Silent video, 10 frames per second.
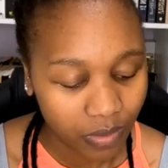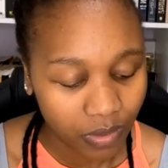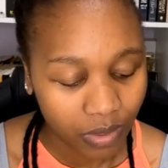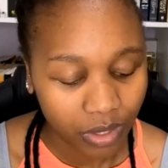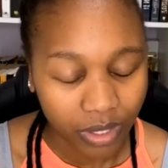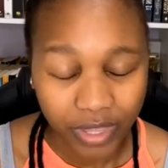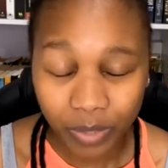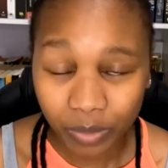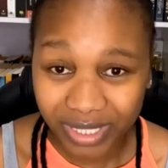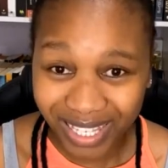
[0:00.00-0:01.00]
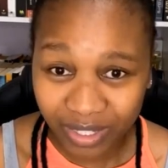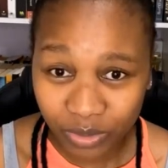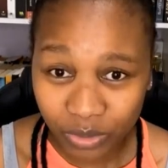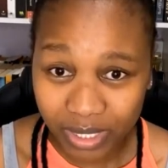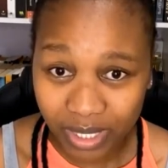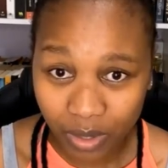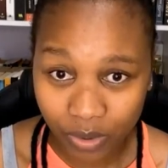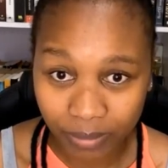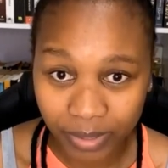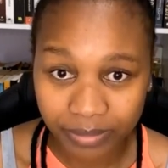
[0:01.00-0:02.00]
They will take it to Isangoma.
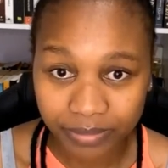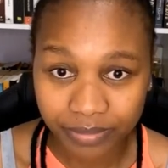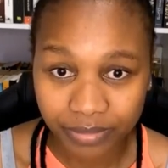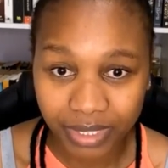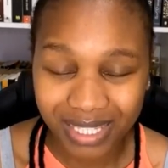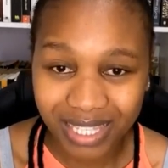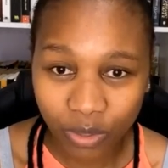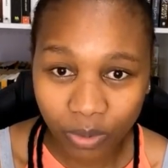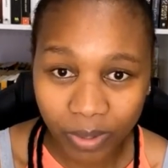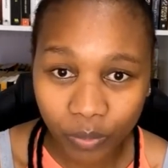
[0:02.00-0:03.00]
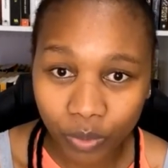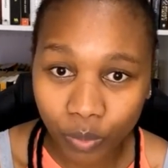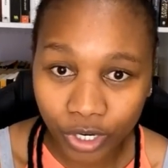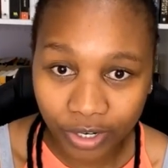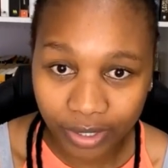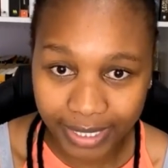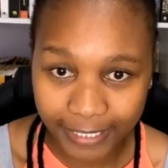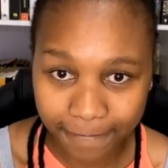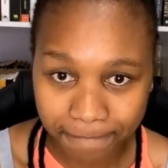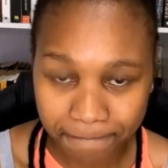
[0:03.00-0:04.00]
The Sangoma will work on it.
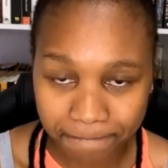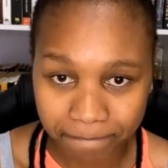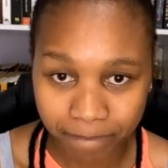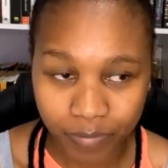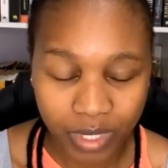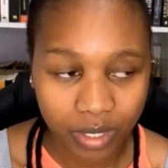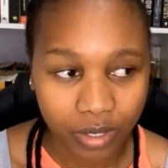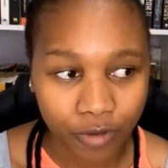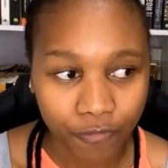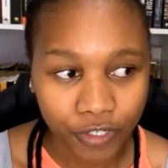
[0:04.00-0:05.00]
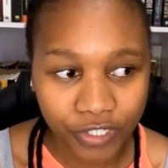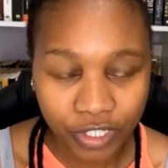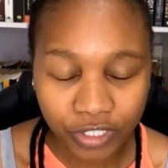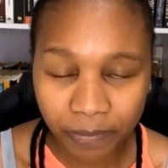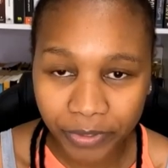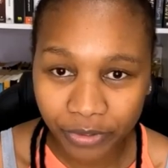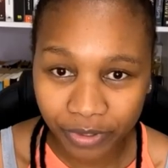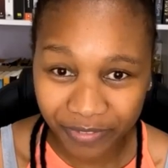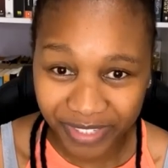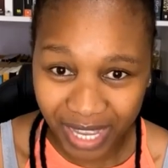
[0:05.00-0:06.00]
For a certain period of
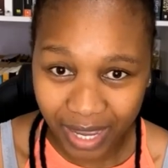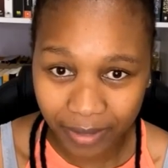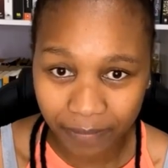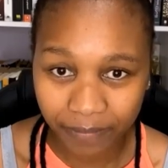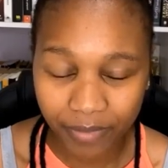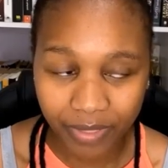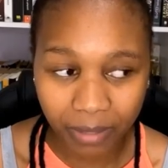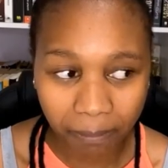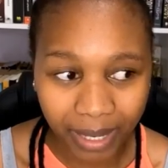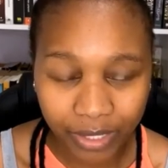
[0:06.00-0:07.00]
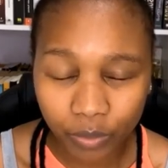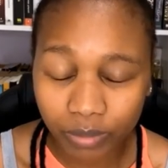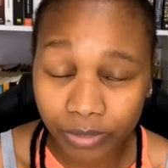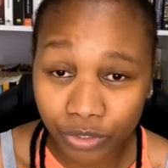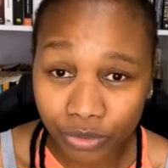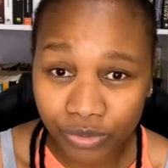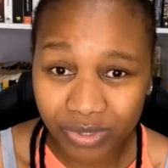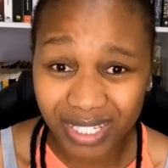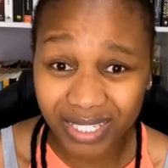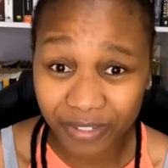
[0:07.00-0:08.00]
time, that blood will be used in
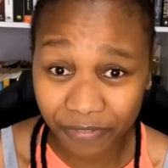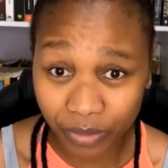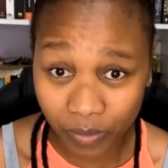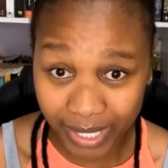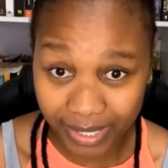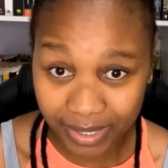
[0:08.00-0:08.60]
different ways.